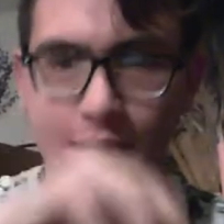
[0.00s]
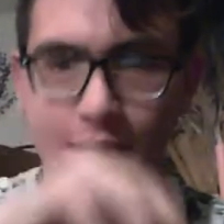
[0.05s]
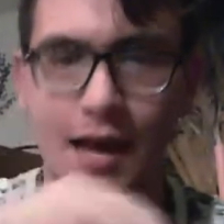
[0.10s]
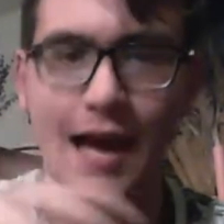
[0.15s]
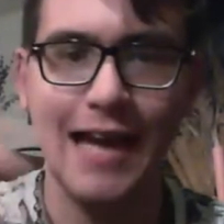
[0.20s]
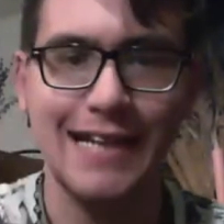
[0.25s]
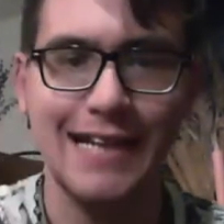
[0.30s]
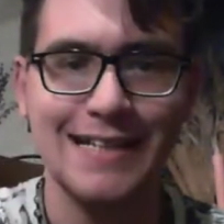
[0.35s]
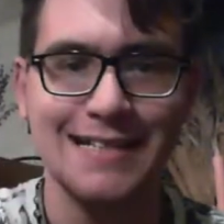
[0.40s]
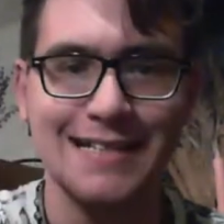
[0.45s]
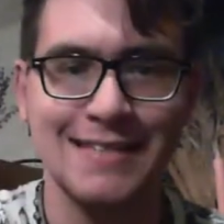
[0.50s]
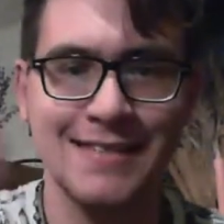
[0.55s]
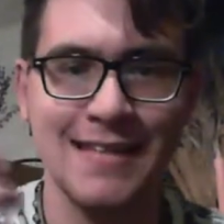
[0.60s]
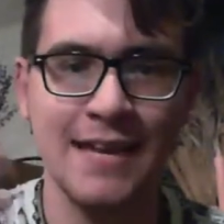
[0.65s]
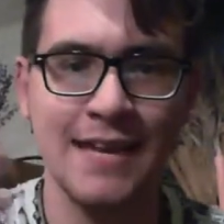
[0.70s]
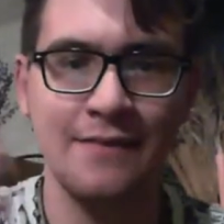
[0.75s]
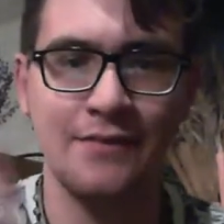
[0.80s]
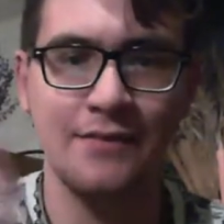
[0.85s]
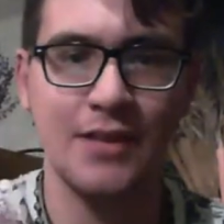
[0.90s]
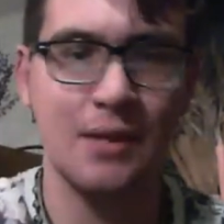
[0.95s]
I can
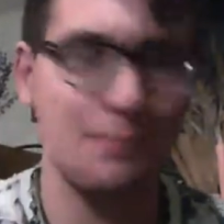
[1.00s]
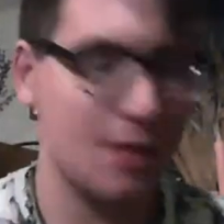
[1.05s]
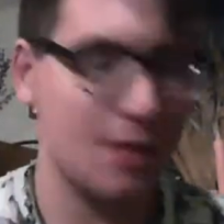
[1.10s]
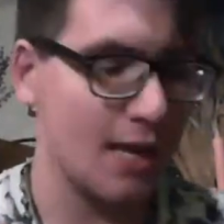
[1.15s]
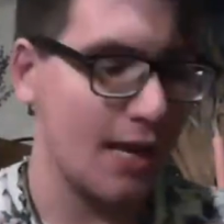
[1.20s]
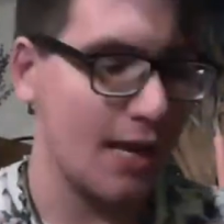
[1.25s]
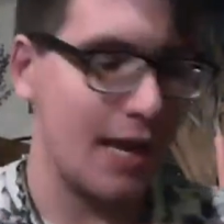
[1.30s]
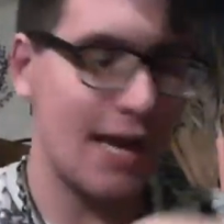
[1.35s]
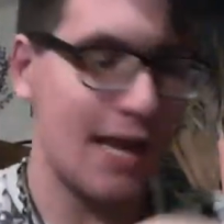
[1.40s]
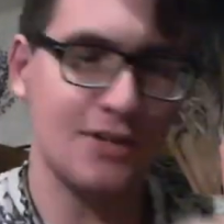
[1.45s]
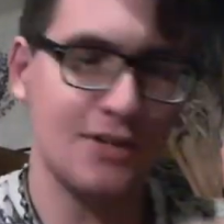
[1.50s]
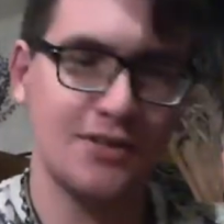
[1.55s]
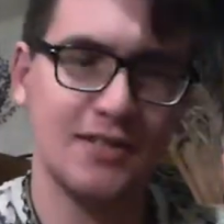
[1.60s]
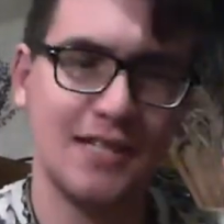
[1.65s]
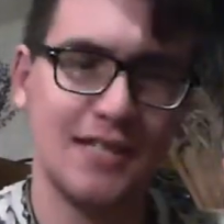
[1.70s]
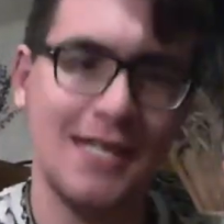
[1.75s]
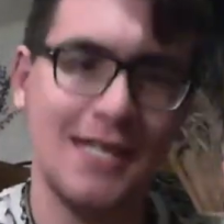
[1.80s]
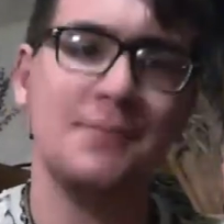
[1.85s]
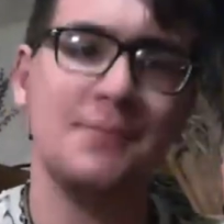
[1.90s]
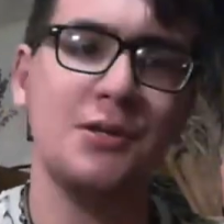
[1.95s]
save them and
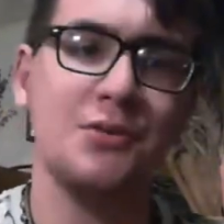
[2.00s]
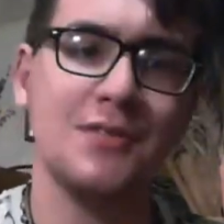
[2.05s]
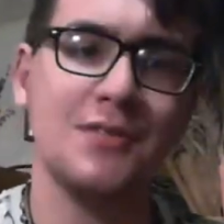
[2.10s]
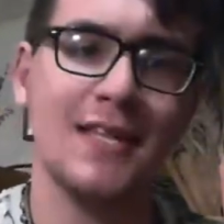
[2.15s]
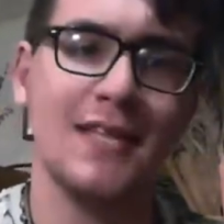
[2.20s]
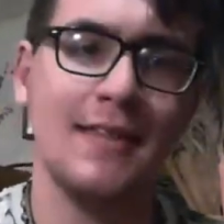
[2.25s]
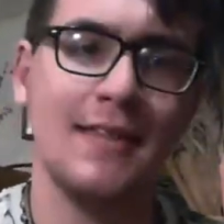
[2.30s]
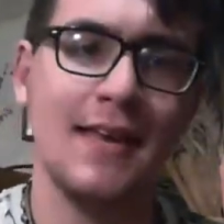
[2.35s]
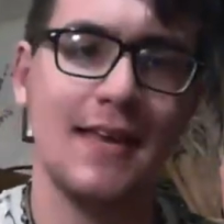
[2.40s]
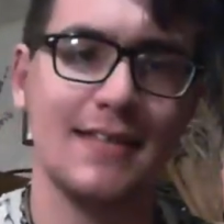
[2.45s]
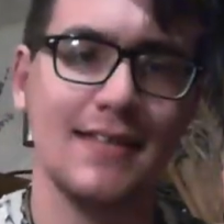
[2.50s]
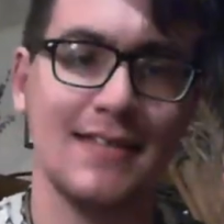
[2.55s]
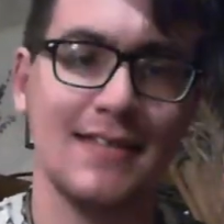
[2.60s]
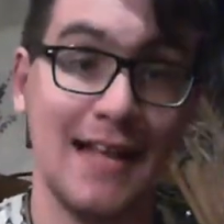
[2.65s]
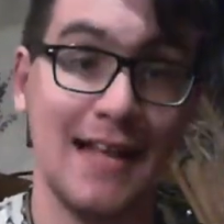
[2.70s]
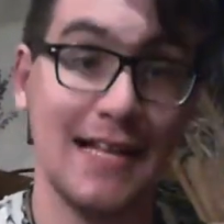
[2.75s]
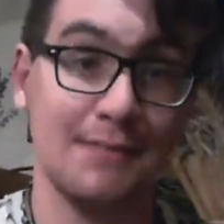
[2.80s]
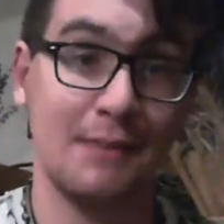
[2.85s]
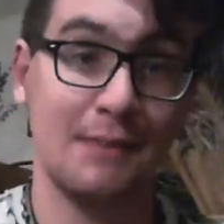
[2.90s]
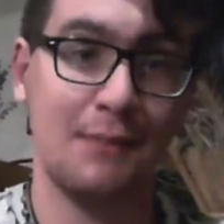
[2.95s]
keep using this, and
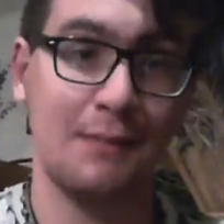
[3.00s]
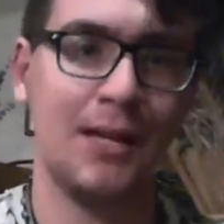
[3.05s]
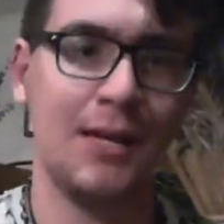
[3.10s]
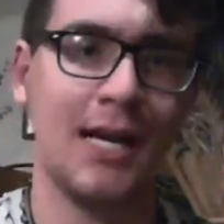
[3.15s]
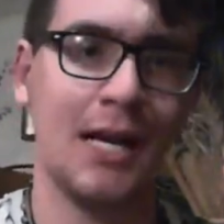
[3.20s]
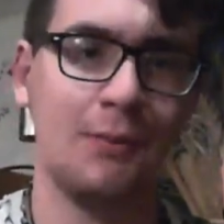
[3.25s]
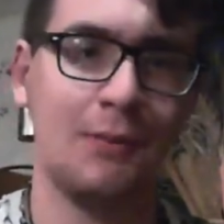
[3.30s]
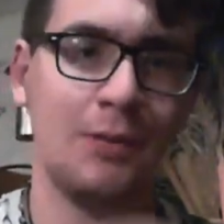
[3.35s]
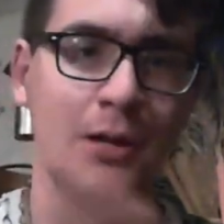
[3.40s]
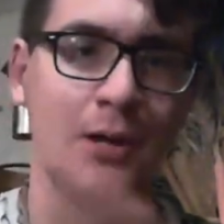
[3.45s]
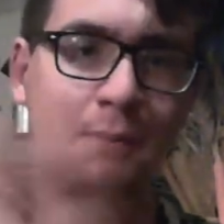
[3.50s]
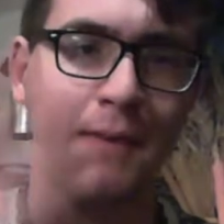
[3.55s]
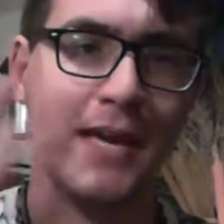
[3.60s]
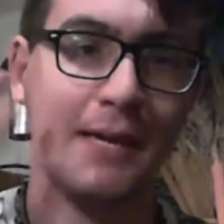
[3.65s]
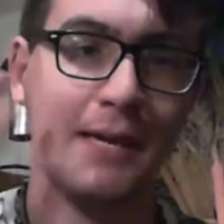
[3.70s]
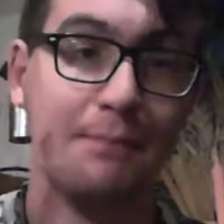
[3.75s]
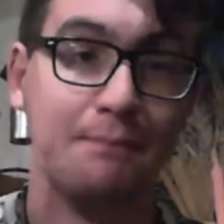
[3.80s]
that's my plan. I'm going to make,